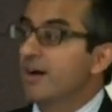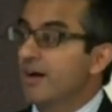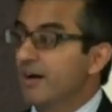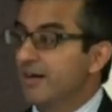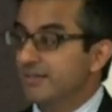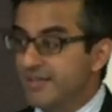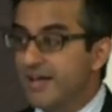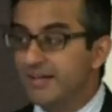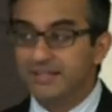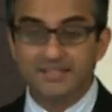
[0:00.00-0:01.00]
uh,
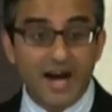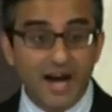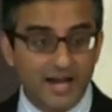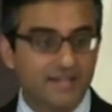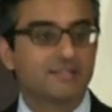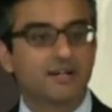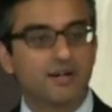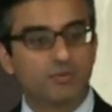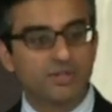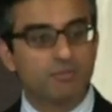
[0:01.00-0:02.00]
sadly died
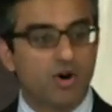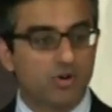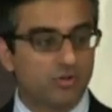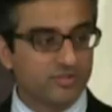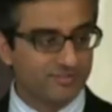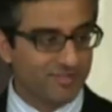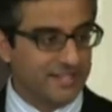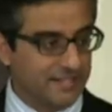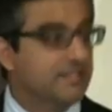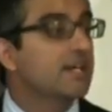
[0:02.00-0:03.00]
uh, when the Mongols
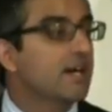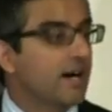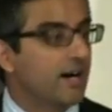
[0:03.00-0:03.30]
invaded,